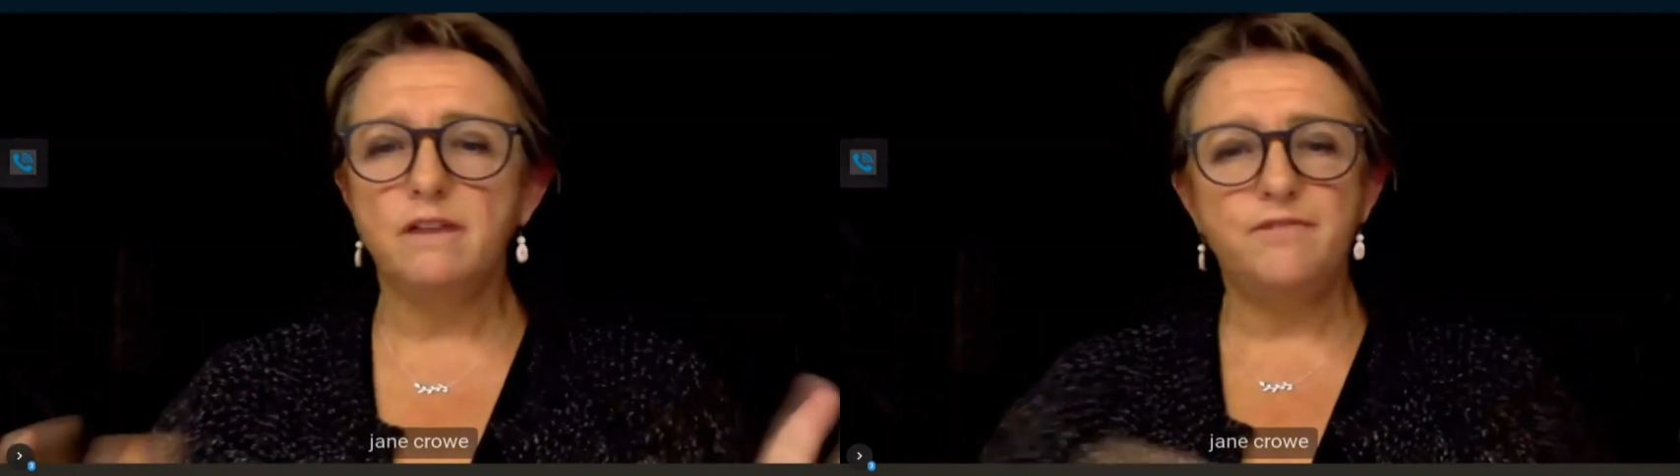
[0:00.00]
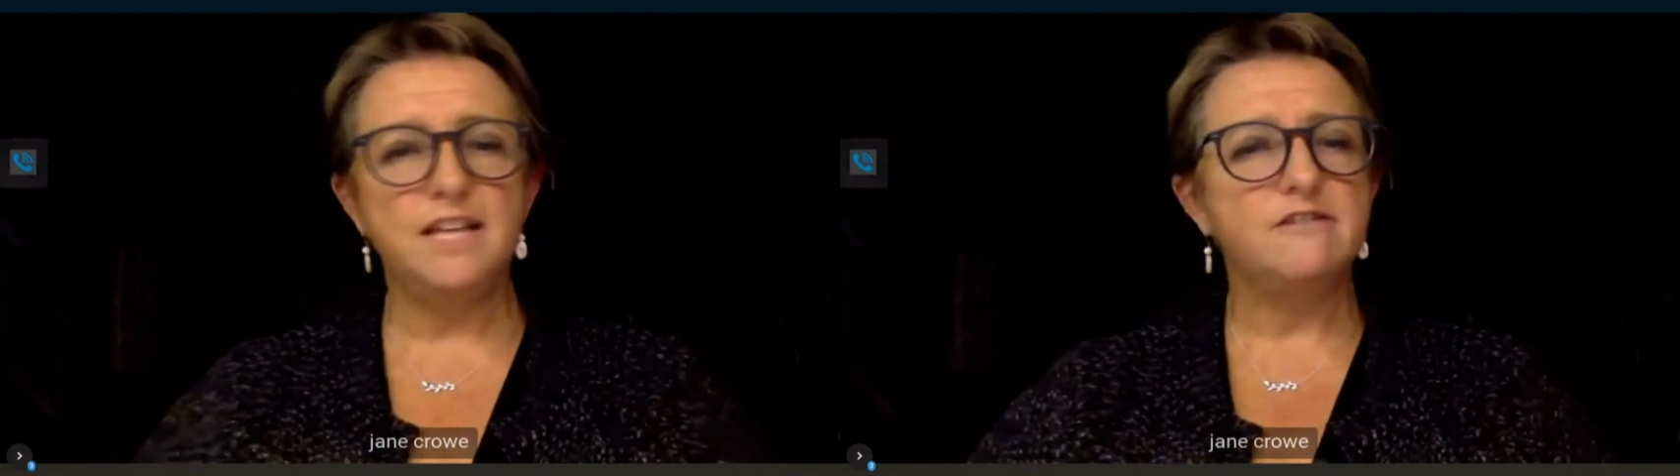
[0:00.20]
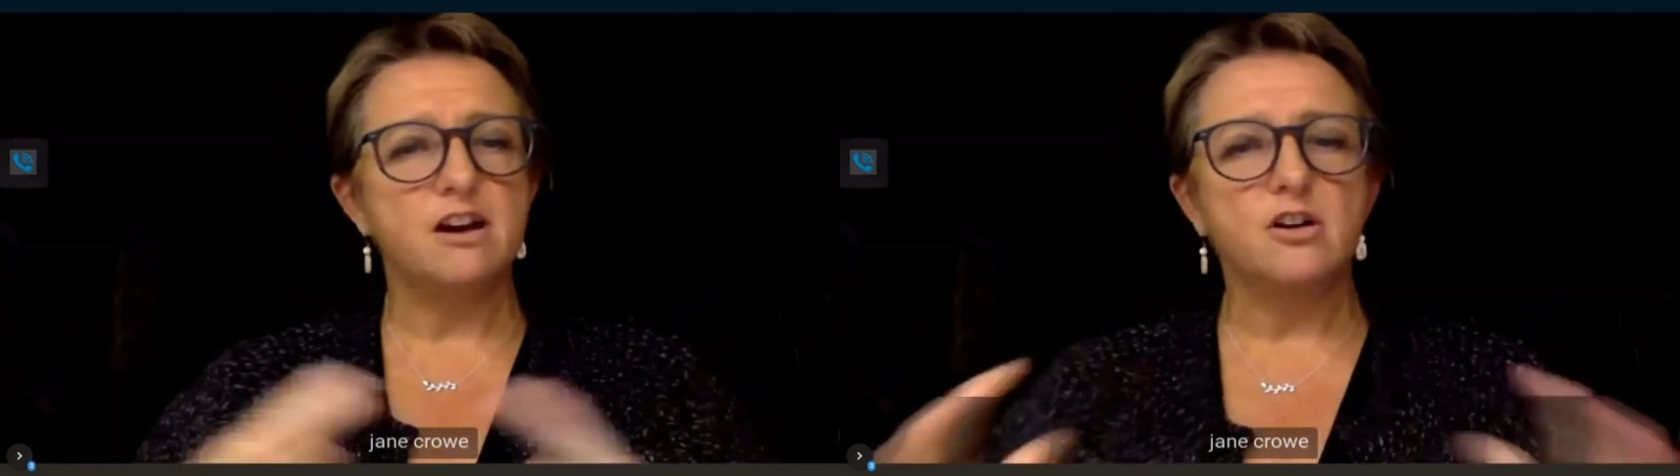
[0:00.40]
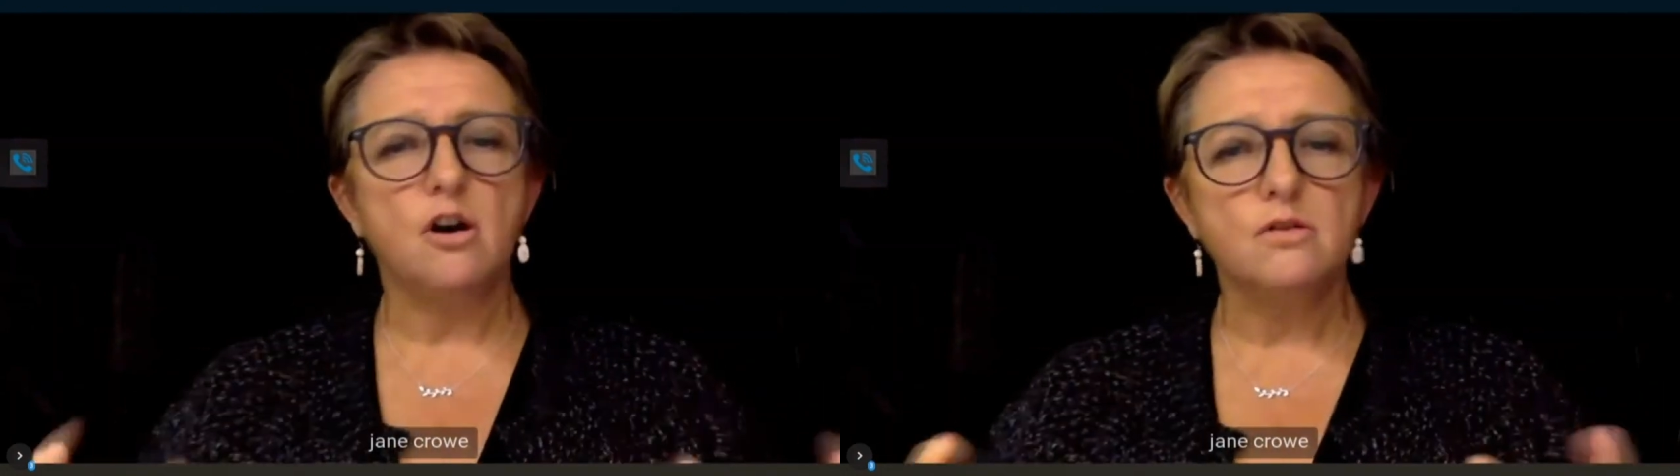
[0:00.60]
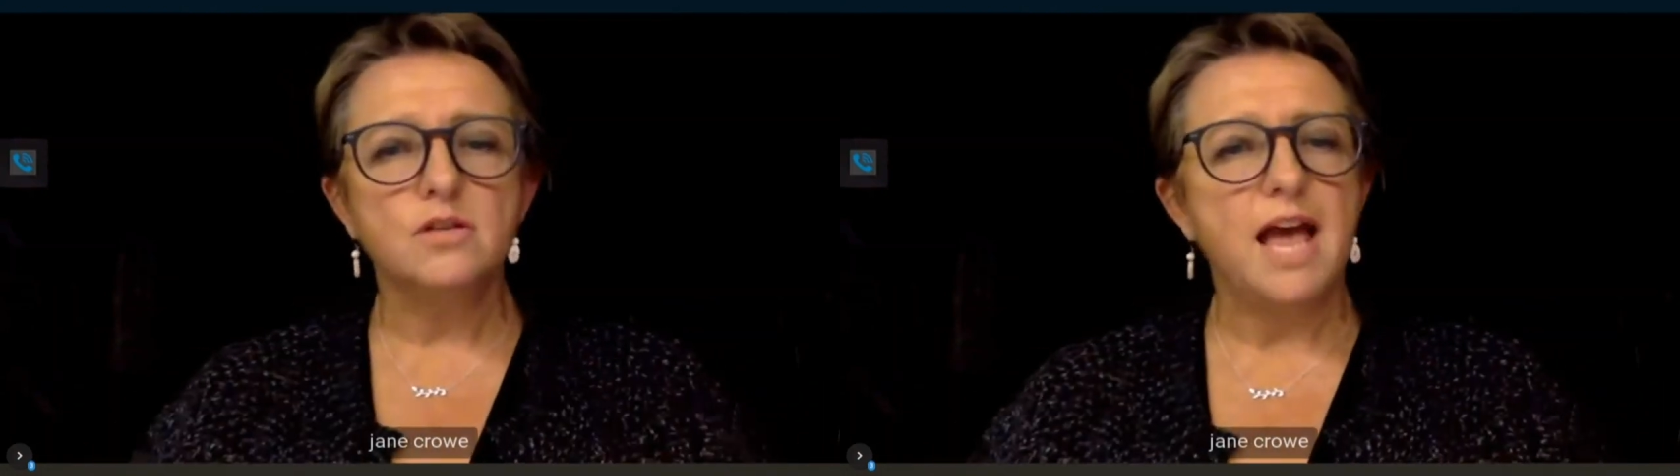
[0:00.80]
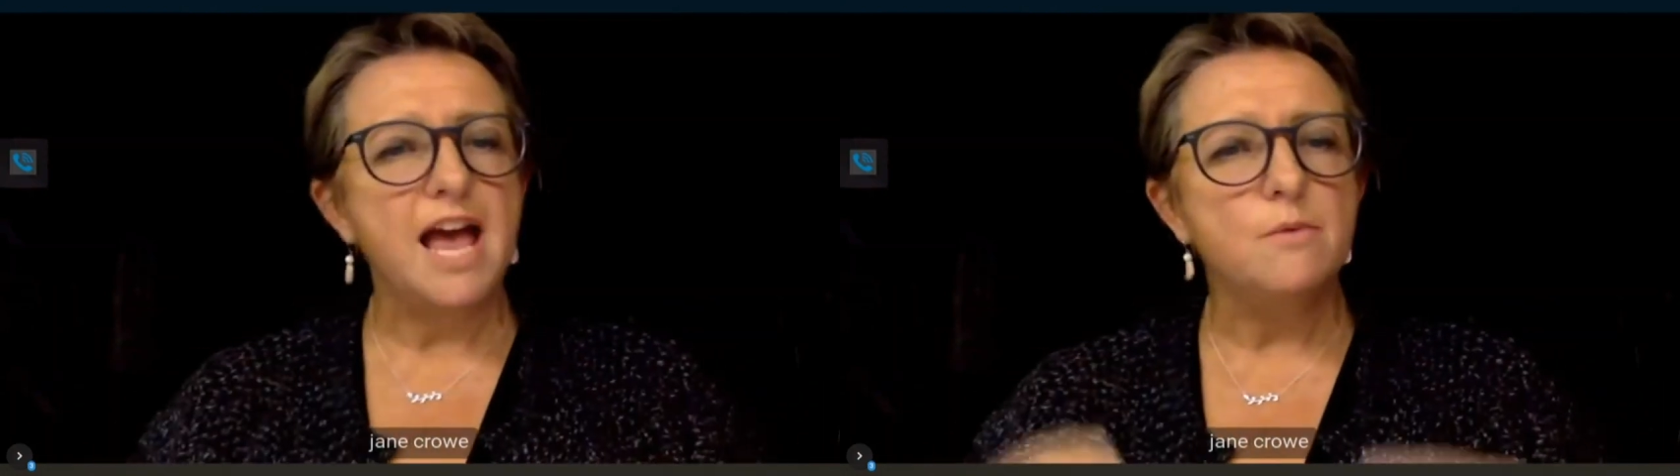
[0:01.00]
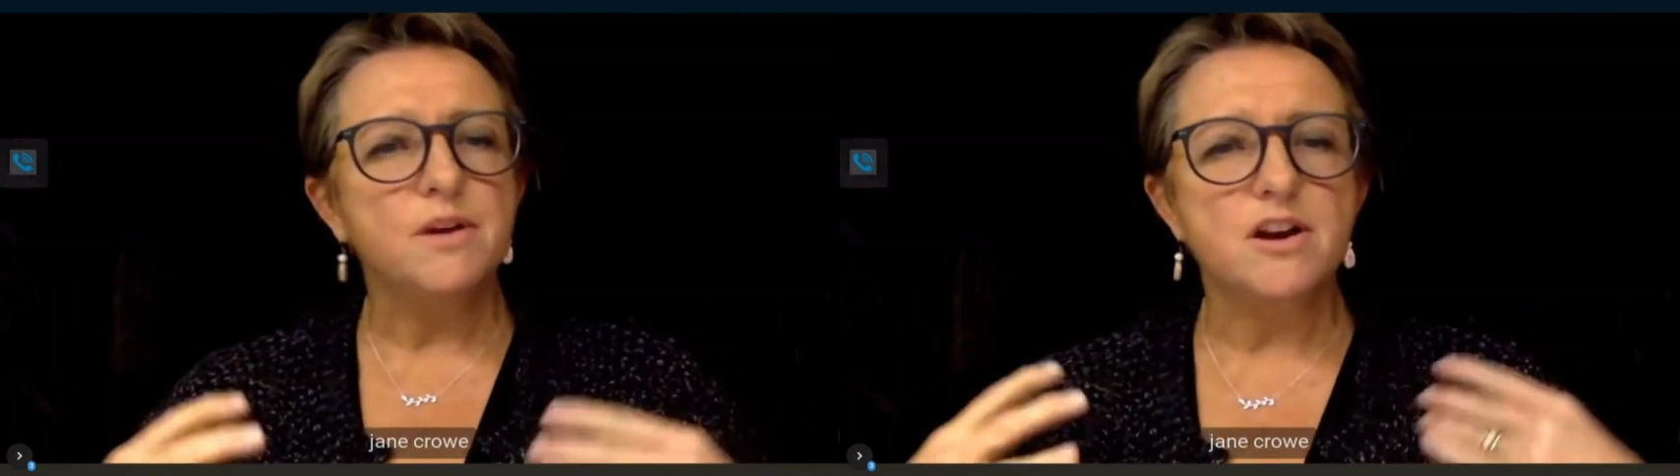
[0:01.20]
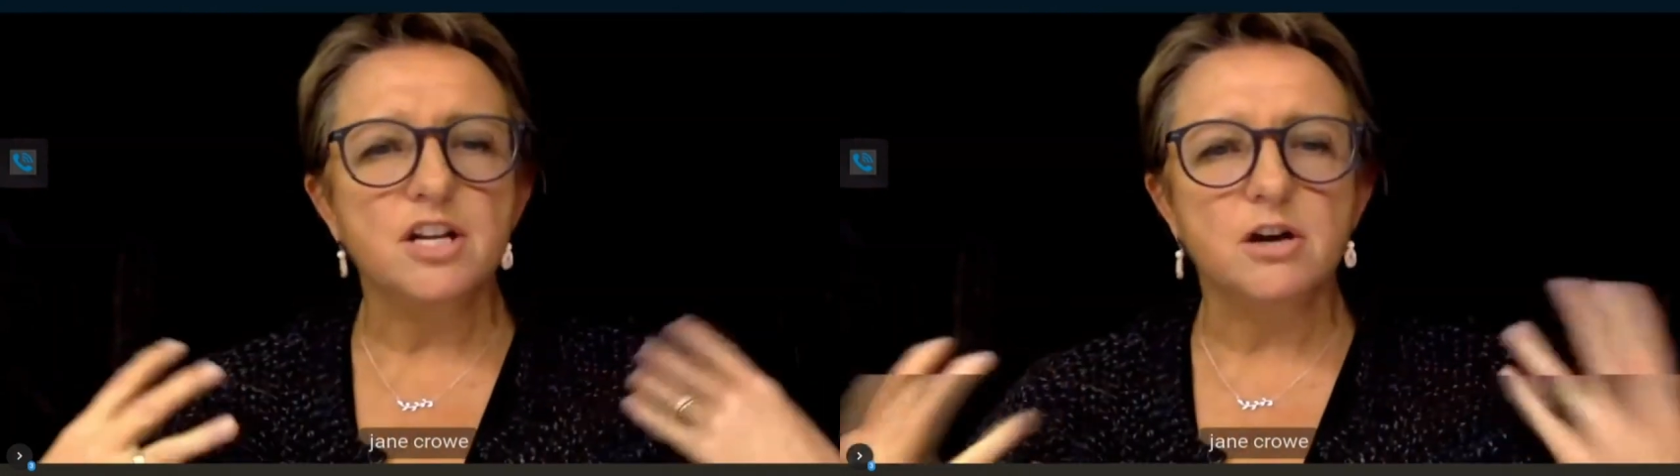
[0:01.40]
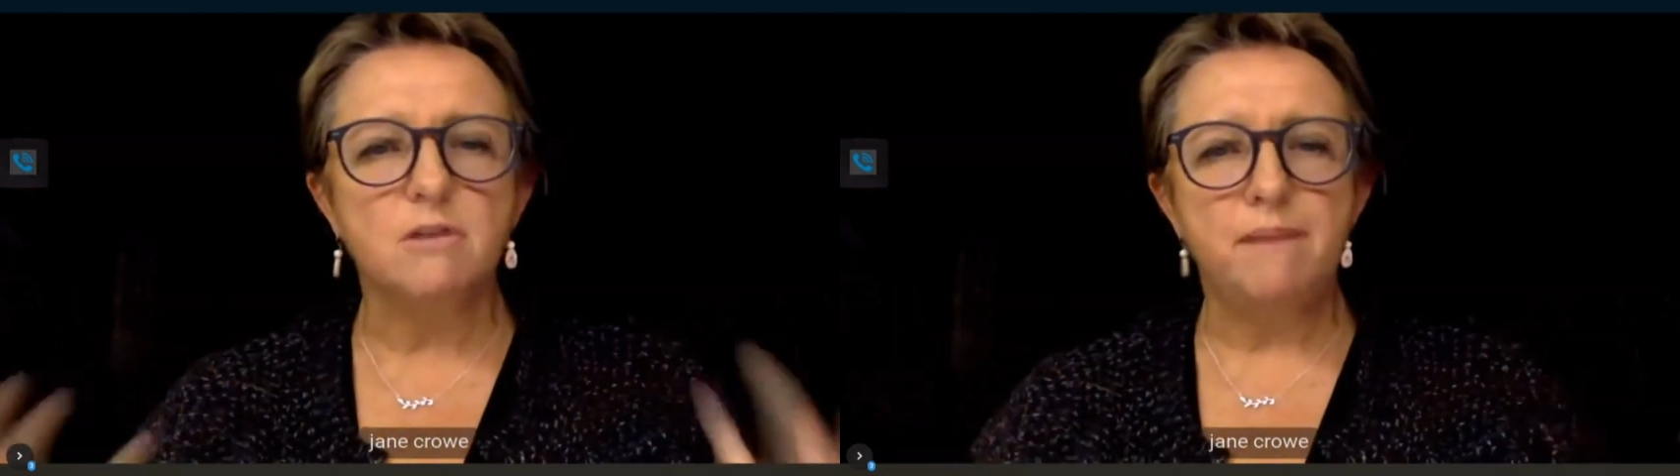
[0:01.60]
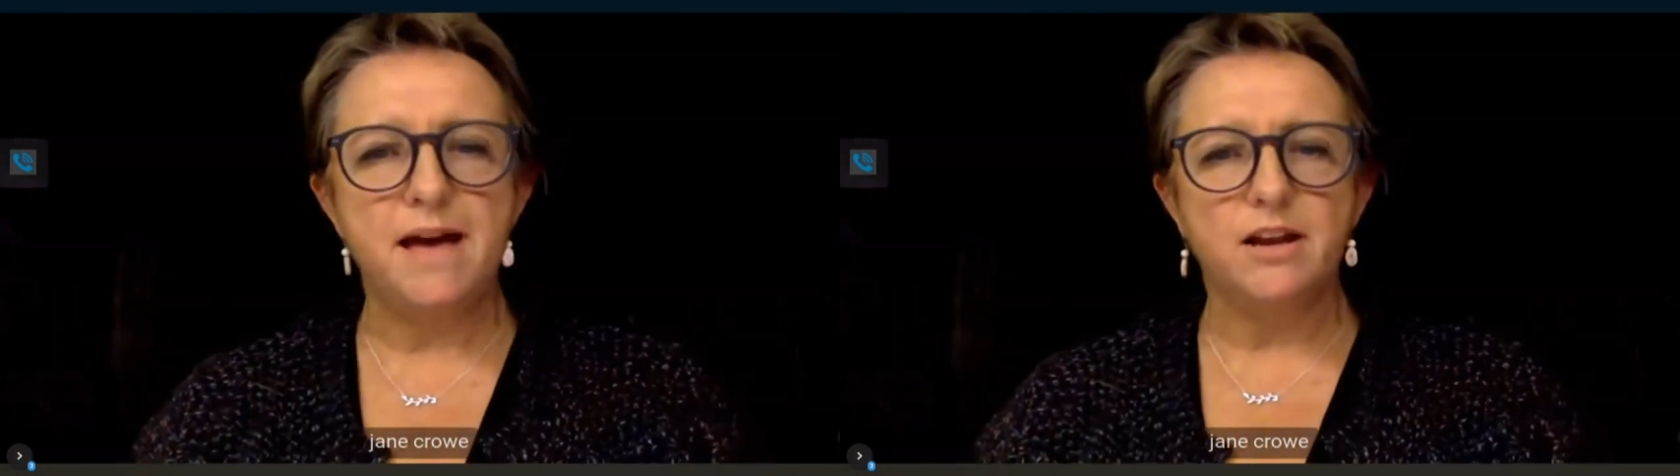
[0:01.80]
if these are our goals, how are we going to
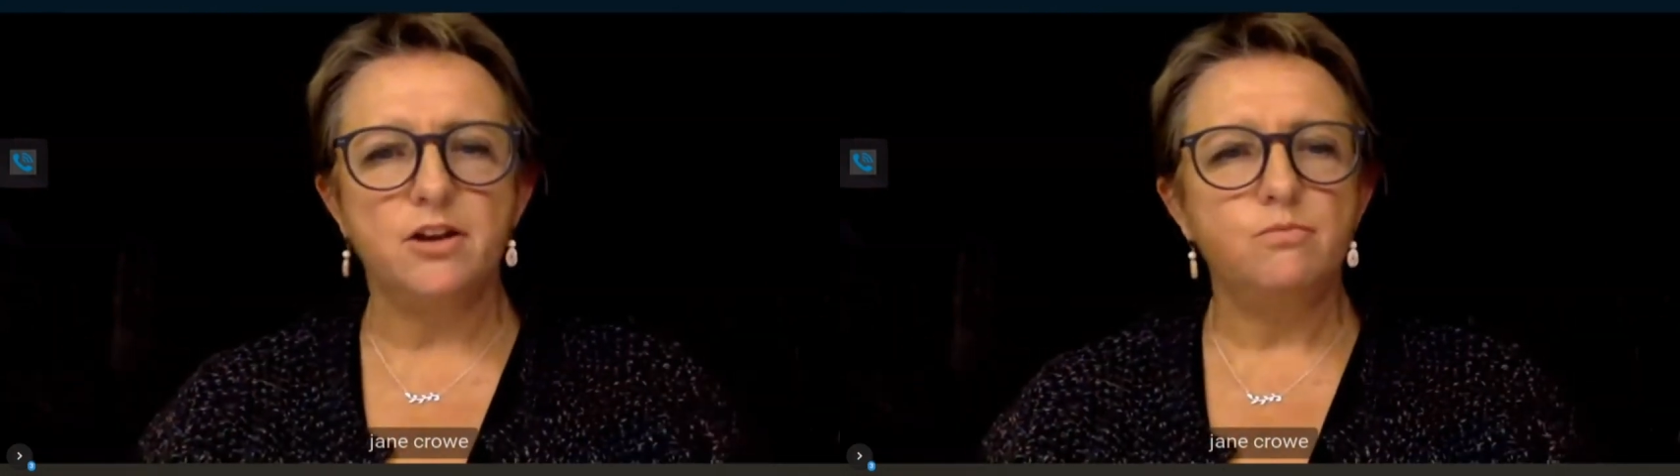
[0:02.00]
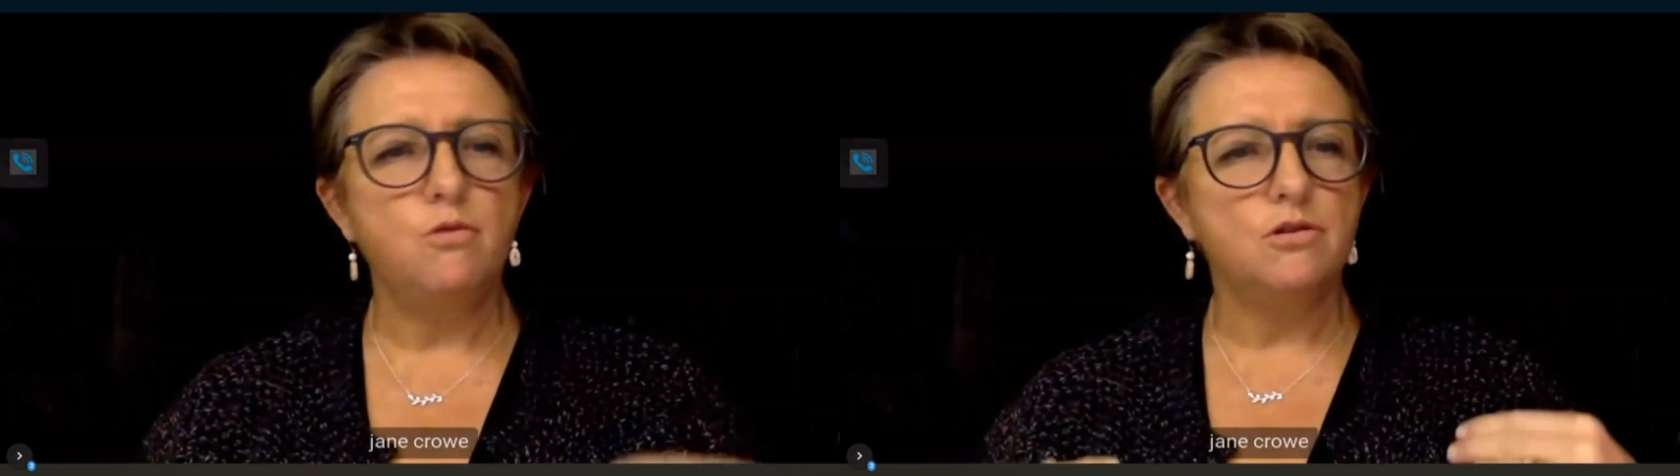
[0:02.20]
go about it?